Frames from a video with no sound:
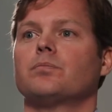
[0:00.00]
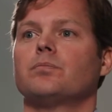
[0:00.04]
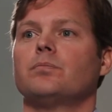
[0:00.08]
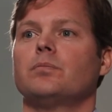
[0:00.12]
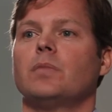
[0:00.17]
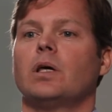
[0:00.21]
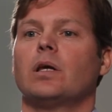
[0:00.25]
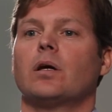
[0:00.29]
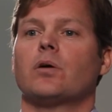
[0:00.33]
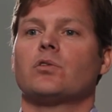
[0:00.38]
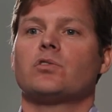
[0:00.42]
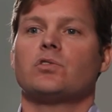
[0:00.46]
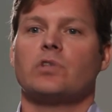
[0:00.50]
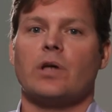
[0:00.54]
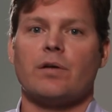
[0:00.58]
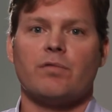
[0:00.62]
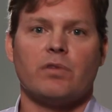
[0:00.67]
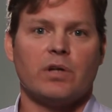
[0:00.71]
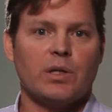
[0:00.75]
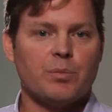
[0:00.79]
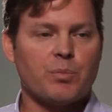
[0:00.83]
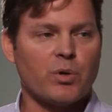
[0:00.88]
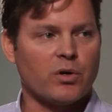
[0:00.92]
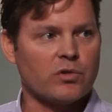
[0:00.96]
you know,
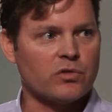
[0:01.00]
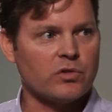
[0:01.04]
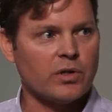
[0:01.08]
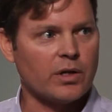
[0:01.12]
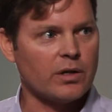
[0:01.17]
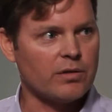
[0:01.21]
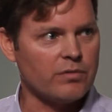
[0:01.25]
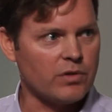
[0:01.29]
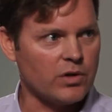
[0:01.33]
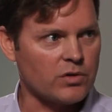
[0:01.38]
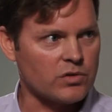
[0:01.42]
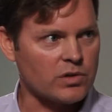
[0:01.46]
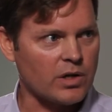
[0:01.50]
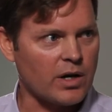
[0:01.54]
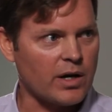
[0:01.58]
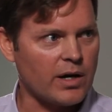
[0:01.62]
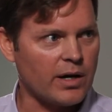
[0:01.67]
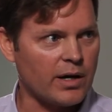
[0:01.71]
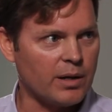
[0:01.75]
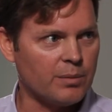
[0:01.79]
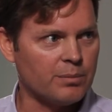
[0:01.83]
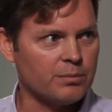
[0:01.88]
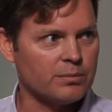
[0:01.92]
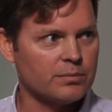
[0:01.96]
70% of your
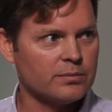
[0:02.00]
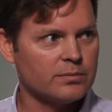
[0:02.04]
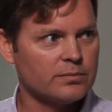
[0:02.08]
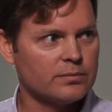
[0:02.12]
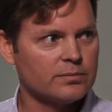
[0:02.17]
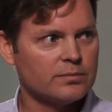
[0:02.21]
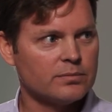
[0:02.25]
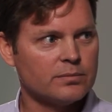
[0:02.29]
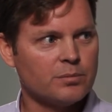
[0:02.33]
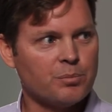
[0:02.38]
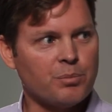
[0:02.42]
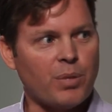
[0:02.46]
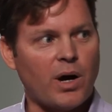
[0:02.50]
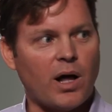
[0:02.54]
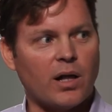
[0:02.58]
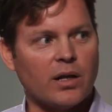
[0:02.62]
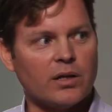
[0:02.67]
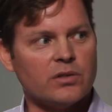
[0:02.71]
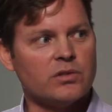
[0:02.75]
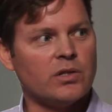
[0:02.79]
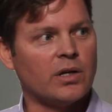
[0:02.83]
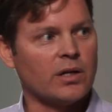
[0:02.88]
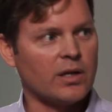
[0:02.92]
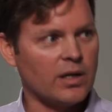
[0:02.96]
time
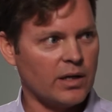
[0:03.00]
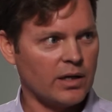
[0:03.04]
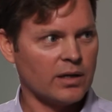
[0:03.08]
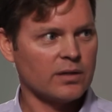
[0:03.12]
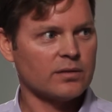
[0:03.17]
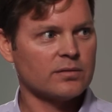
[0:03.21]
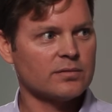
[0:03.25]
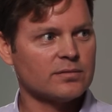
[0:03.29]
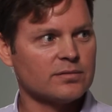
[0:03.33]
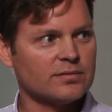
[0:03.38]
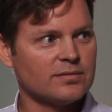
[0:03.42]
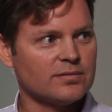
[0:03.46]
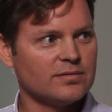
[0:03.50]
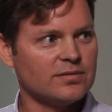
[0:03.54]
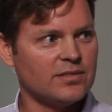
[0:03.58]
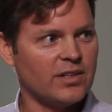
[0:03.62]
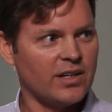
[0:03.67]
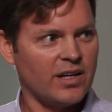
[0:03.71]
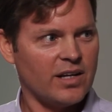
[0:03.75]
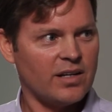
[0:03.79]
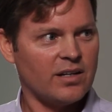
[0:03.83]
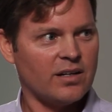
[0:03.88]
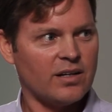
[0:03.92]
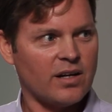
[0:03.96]
politicking to
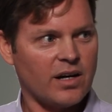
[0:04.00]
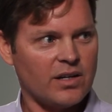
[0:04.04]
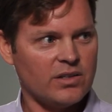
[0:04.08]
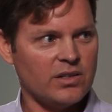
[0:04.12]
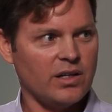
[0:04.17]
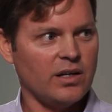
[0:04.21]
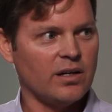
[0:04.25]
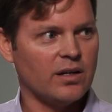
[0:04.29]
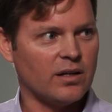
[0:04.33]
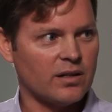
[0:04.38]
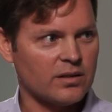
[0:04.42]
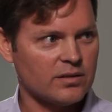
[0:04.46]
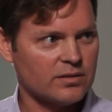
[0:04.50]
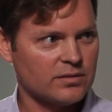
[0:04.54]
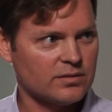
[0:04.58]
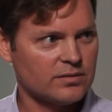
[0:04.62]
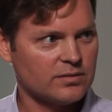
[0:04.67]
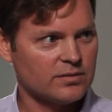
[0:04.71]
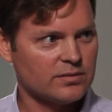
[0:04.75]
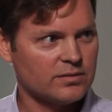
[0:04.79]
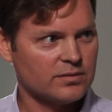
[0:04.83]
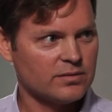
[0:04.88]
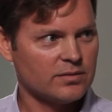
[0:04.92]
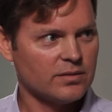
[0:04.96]
get an idea,
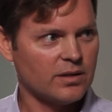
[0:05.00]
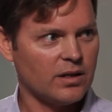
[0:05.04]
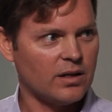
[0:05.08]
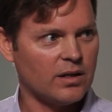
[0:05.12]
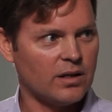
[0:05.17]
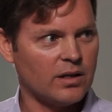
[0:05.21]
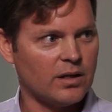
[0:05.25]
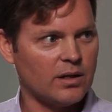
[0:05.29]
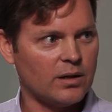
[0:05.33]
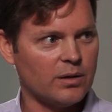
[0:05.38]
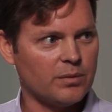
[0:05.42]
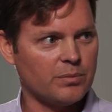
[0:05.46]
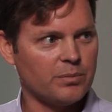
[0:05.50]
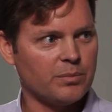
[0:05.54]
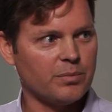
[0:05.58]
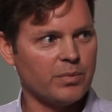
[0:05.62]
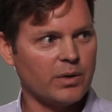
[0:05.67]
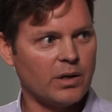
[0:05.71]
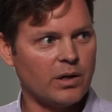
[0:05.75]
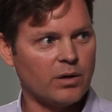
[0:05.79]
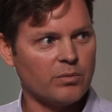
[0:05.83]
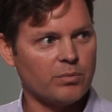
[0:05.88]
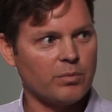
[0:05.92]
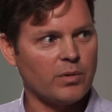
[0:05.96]
uh,
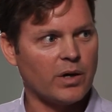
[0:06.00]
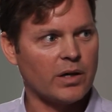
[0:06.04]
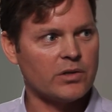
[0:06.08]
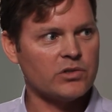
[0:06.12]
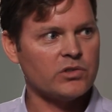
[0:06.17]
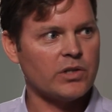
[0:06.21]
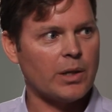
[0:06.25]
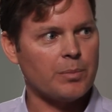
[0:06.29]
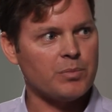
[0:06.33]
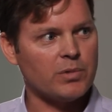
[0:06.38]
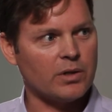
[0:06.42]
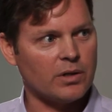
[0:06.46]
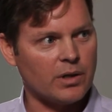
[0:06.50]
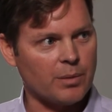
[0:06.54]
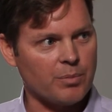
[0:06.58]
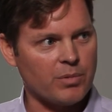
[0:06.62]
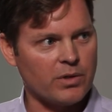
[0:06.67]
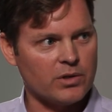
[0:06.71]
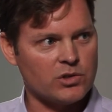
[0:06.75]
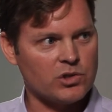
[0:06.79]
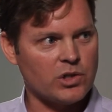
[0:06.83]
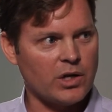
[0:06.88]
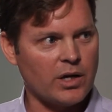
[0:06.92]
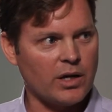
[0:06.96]
you know, accepted up
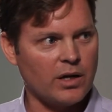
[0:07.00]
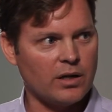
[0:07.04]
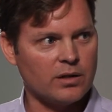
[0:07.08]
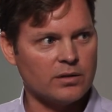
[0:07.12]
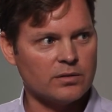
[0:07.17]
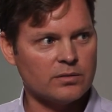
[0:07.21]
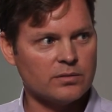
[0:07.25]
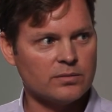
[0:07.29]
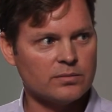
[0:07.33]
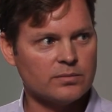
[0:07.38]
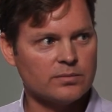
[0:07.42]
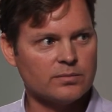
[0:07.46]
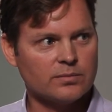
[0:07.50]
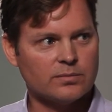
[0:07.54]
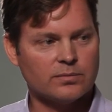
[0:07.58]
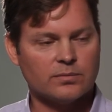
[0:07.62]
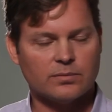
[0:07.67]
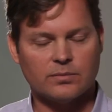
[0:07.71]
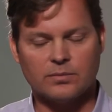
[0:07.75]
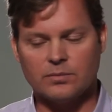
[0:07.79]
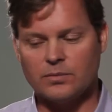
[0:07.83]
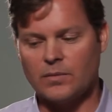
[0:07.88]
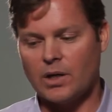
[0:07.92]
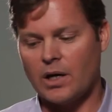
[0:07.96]
the chain.
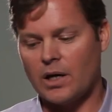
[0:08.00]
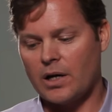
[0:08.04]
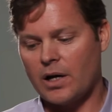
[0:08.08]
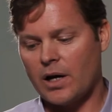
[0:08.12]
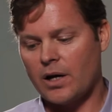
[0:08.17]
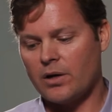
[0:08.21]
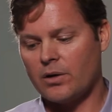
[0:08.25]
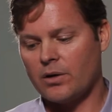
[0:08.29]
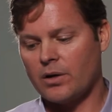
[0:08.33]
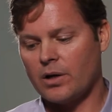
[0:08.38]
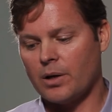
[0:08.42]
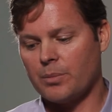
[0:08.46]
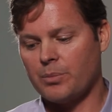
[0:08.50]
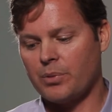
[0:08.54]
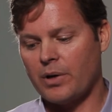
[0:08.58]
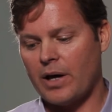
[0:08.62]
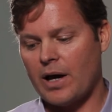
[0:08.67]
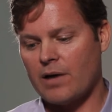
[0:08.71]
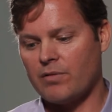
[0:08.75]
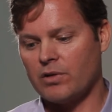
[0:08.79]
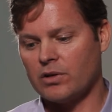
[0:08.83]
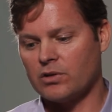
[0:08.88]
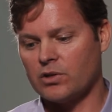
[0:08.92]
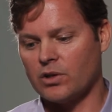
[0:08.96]
And I ended up
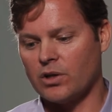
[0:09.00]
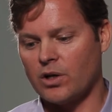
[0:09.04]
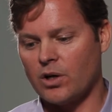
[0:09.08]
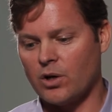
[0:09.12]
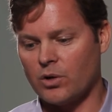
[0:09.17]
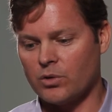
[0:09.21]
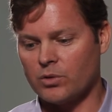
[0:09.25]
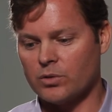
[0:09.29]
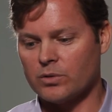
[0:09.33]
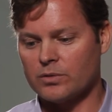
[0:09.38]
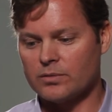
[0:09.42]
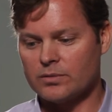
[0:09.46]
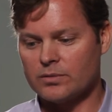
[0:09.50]
having to go